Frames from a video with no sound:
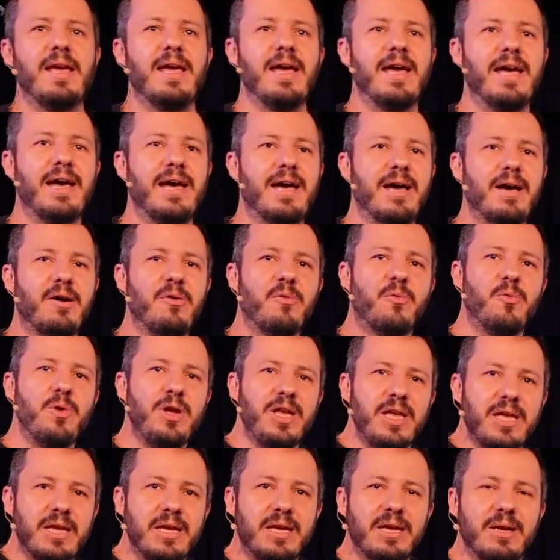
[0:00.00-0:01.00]

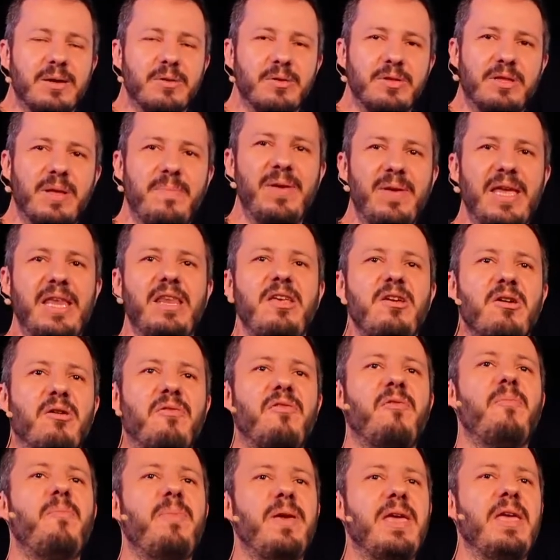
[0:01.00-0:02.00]
the meaning
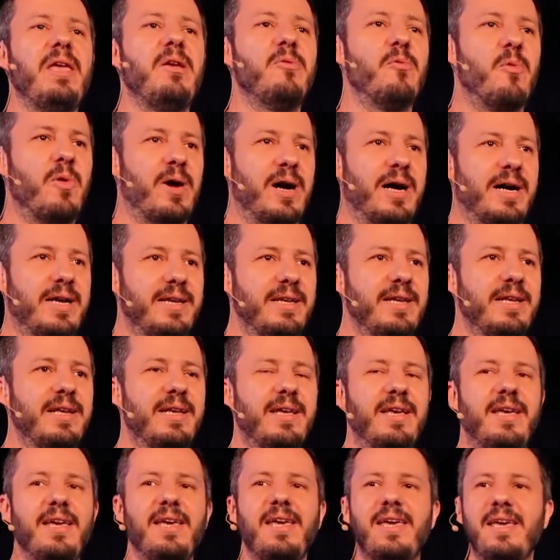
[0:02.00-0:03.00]
of being one
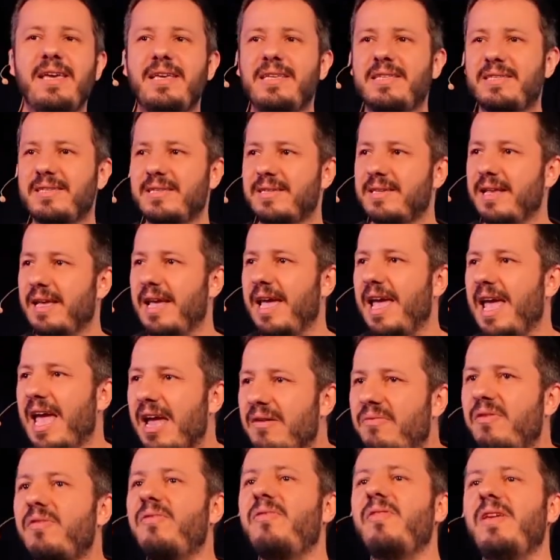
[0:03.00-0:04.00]
is
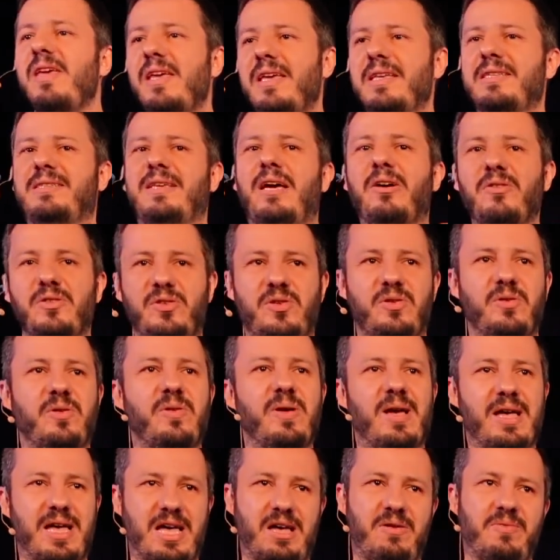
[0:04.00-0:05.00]
everything is
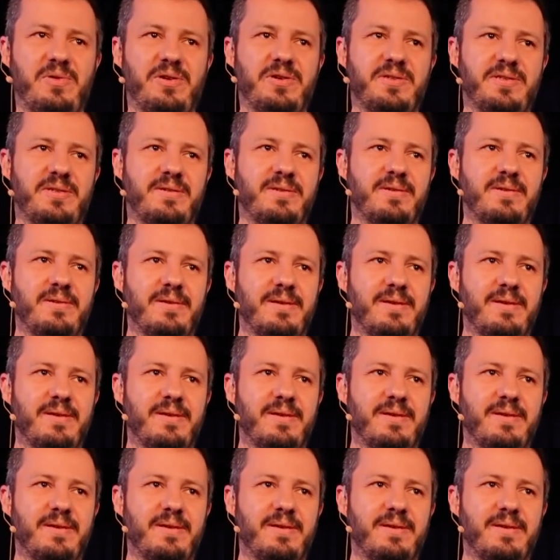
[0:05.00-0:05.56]
also ours.